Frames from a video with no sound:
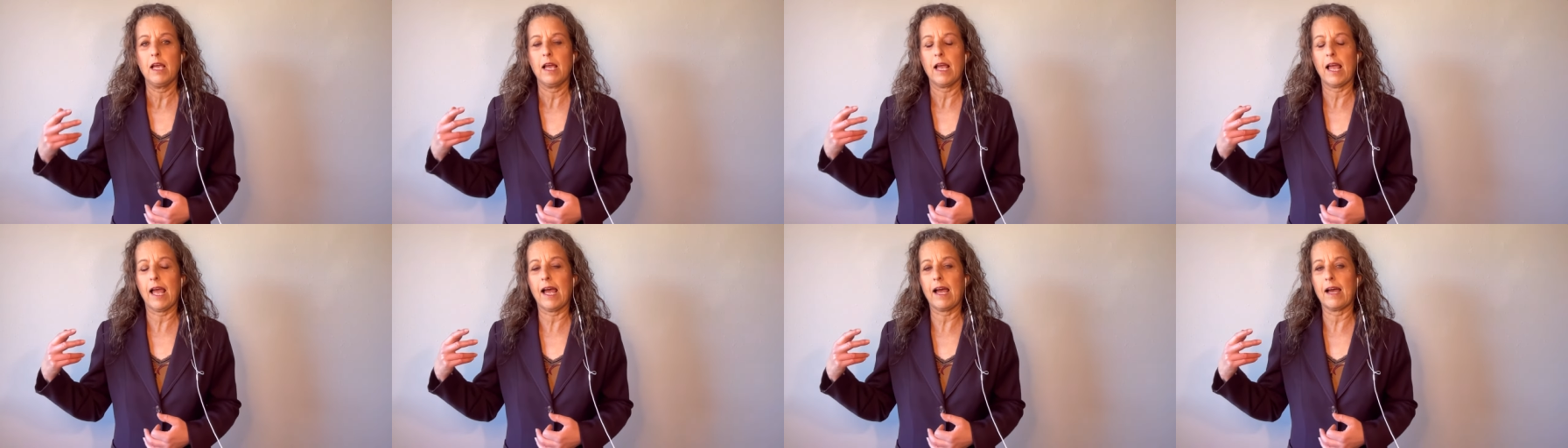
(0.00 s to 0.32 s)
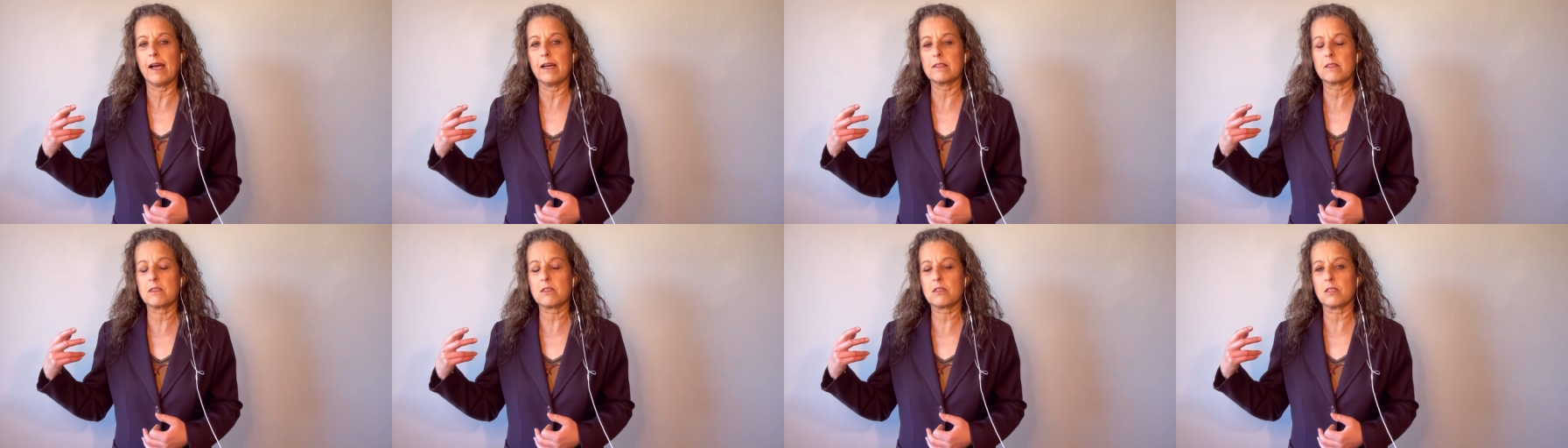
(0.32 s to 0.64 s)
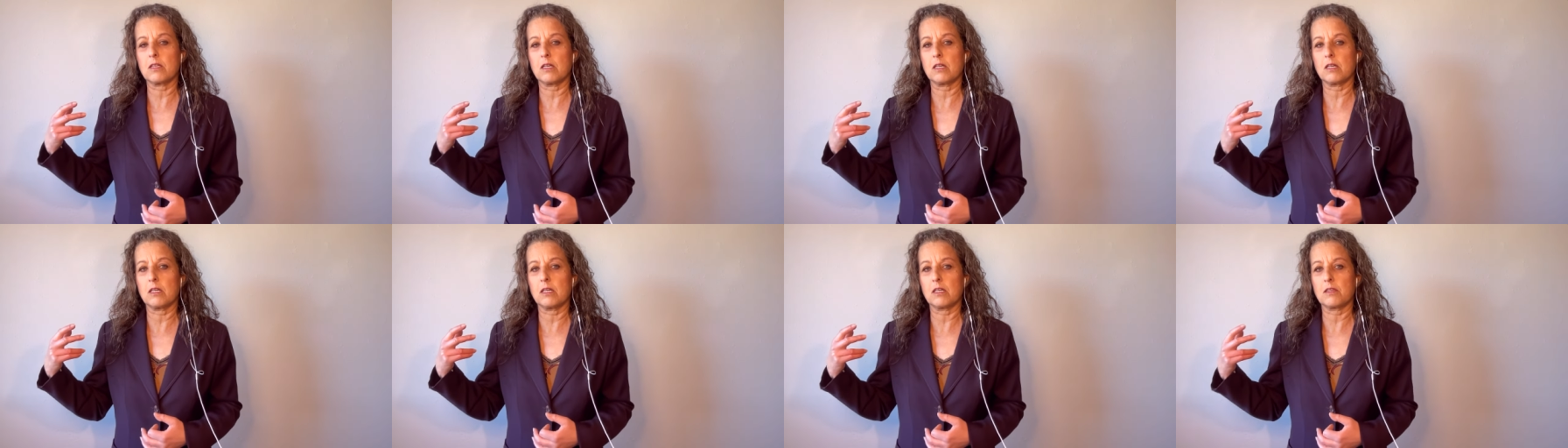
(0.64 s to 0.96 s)
at
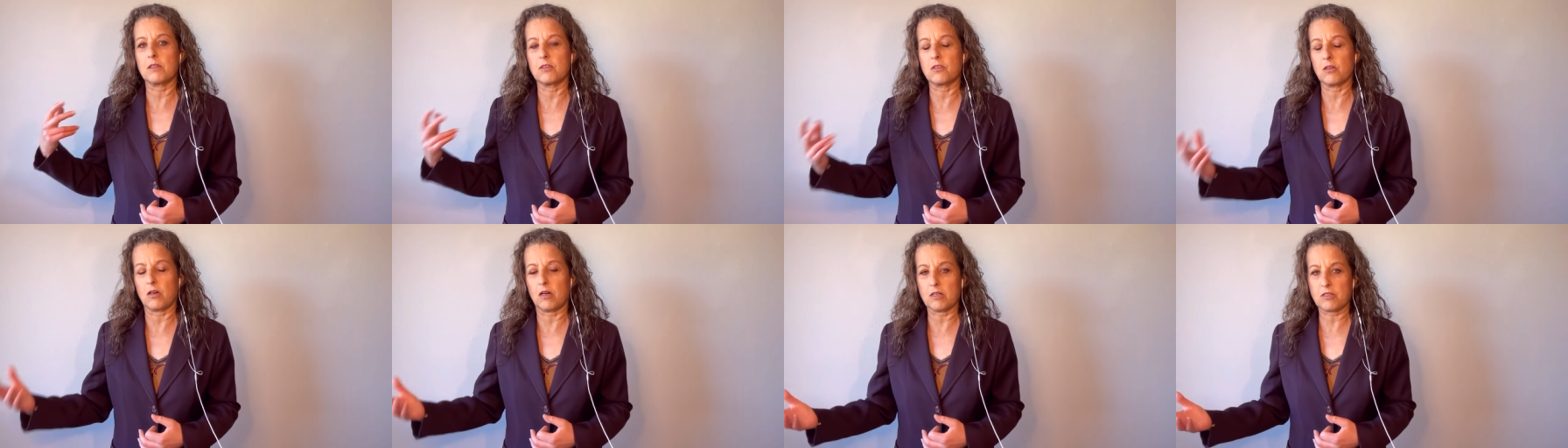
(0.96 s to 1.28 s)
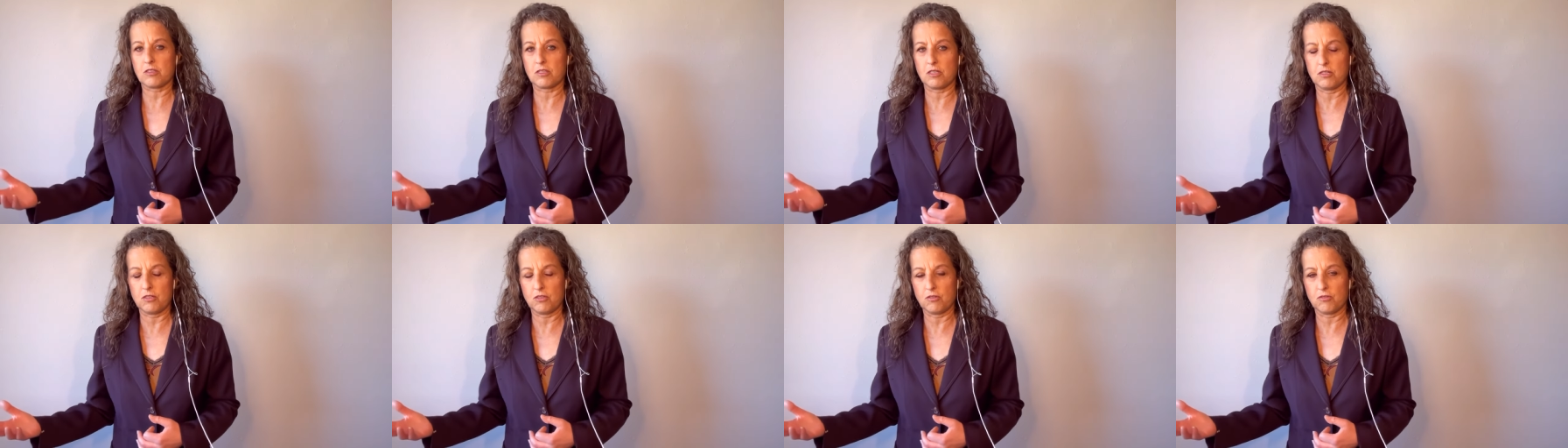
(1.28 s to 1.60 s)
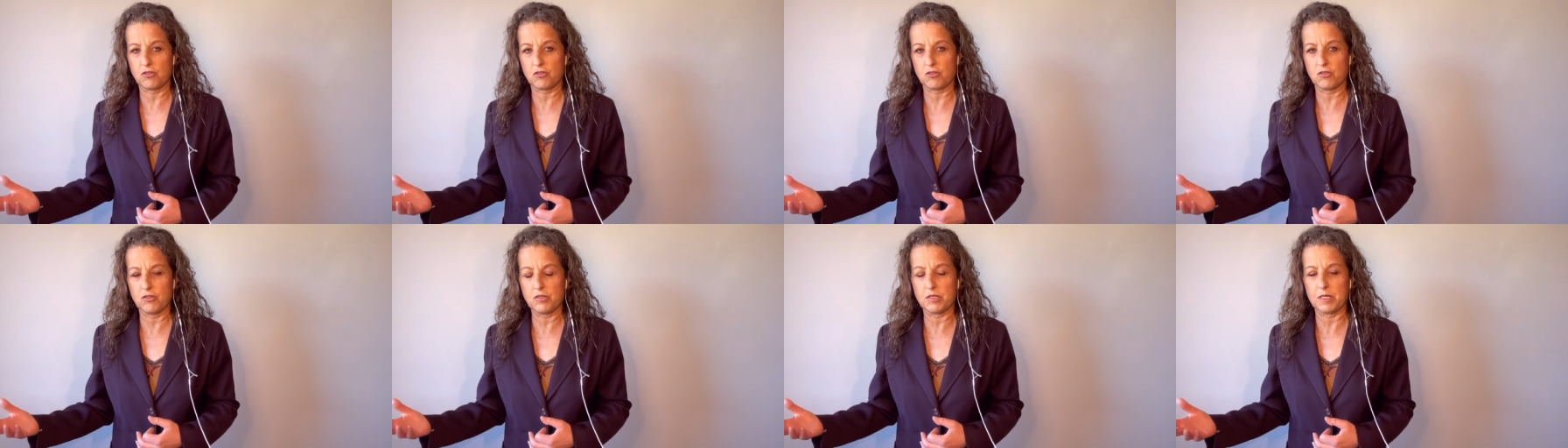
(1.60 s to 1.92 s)
the docks in New
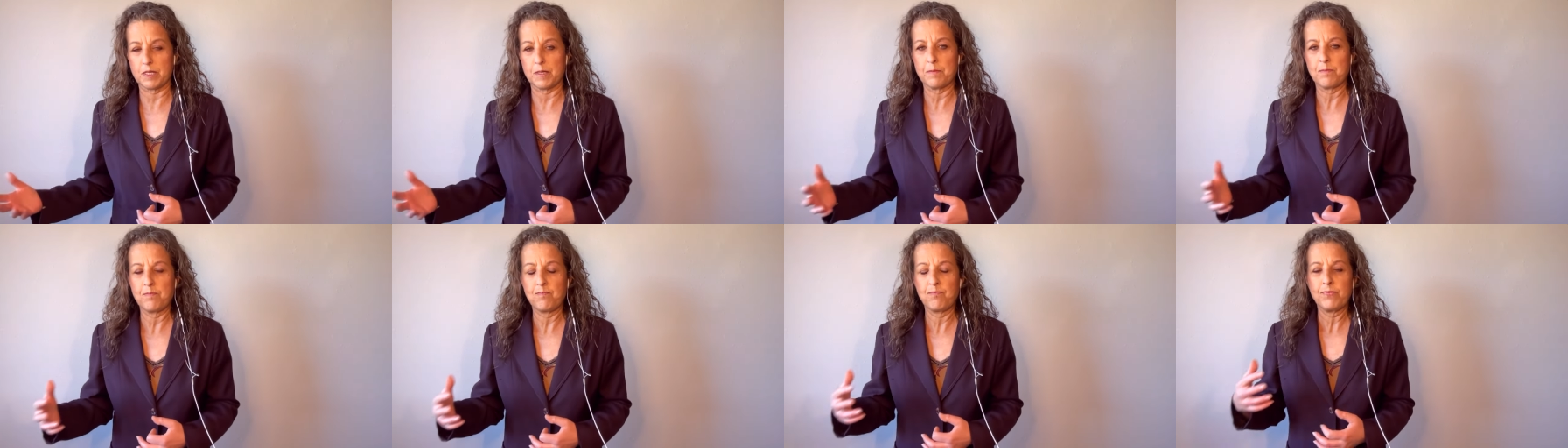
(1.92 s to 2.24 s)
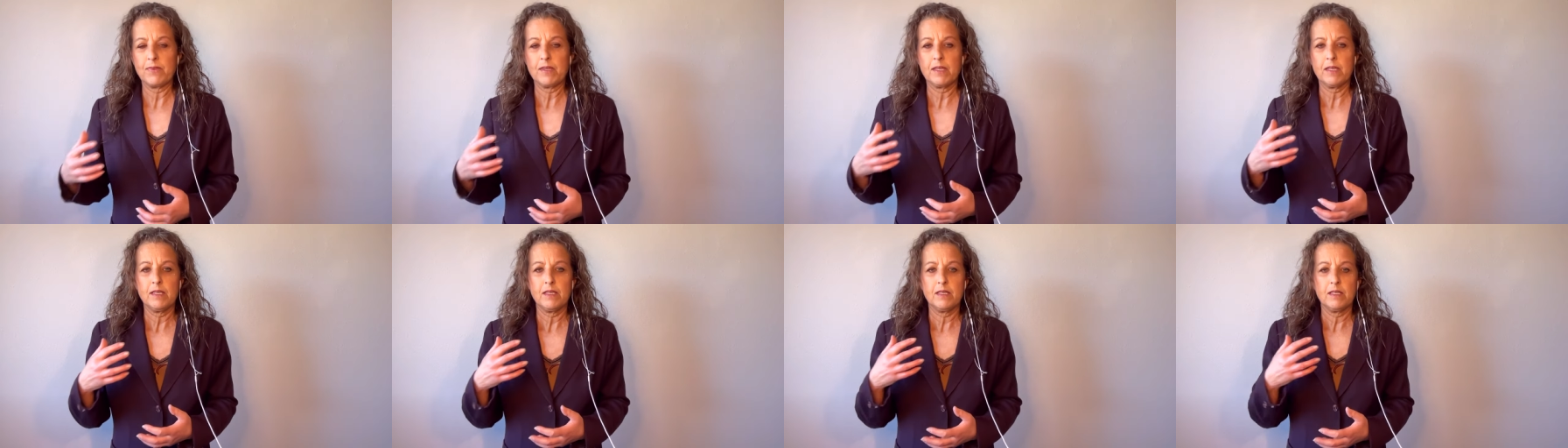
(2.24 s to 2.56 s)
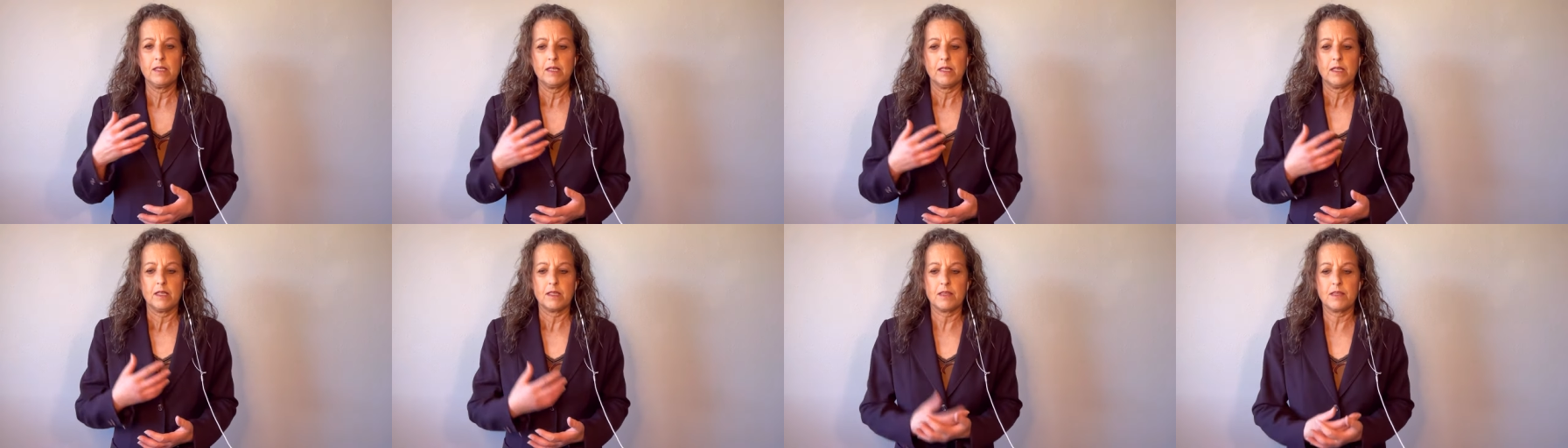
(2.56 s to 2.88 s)
Jersey.
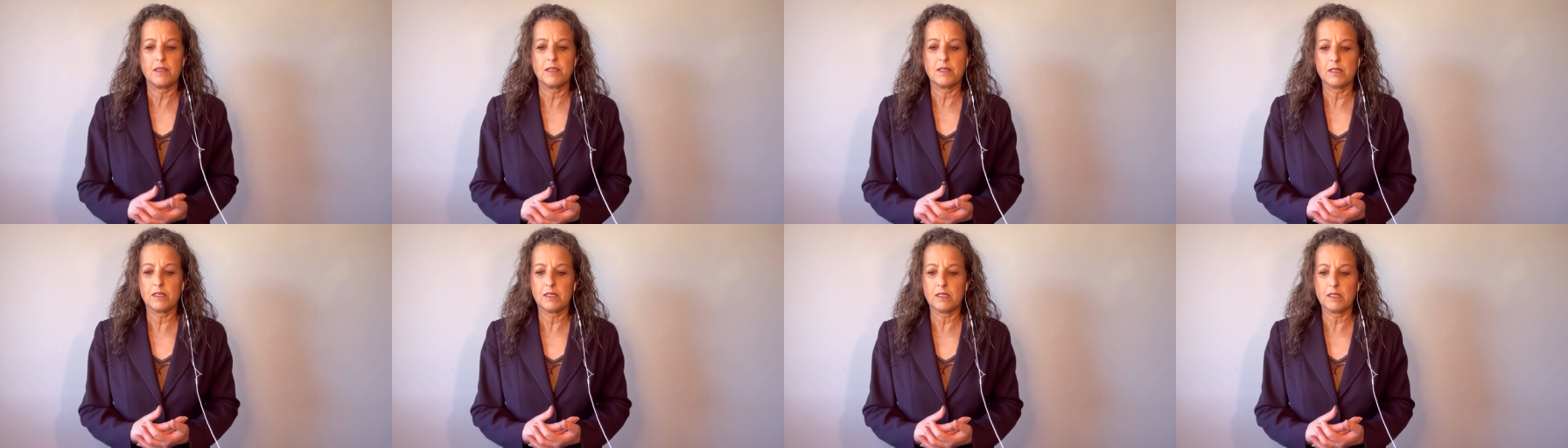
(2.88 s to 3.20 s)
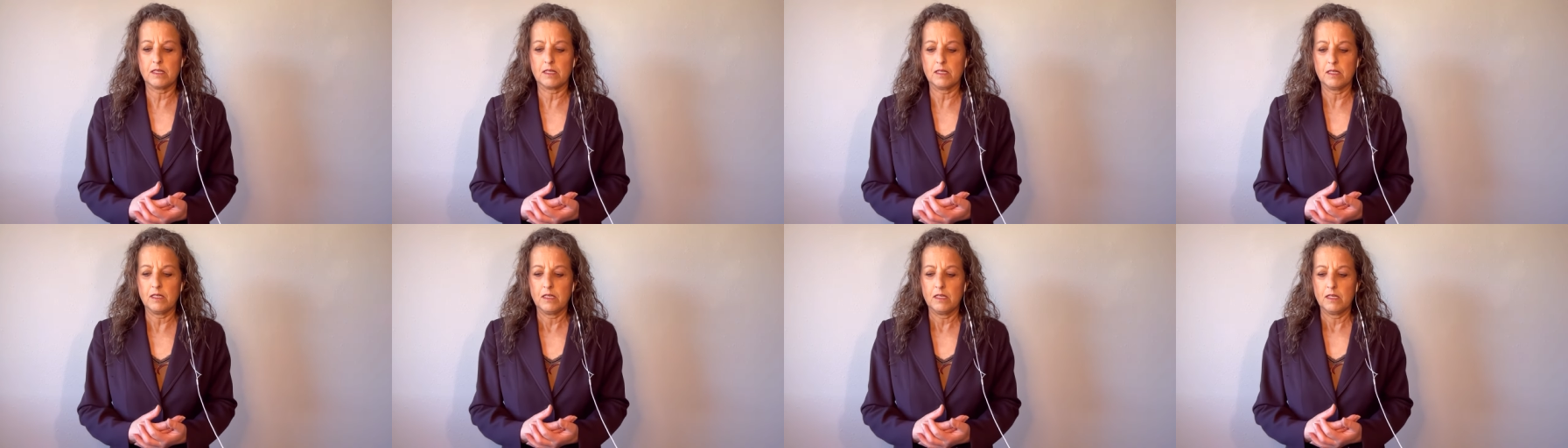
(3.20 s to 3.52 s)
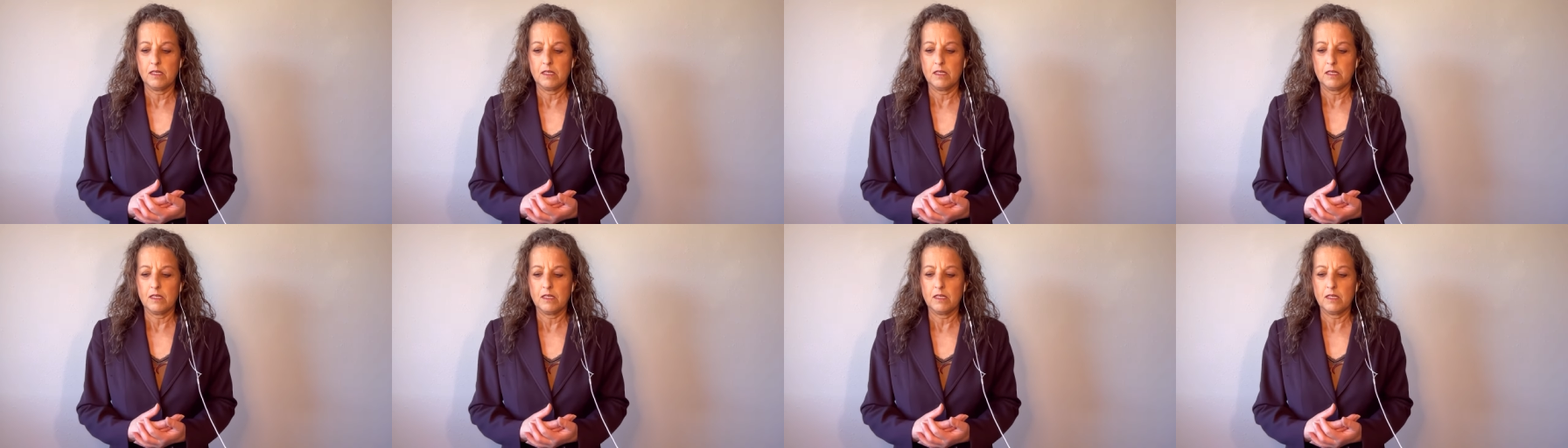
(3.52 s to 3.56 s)
The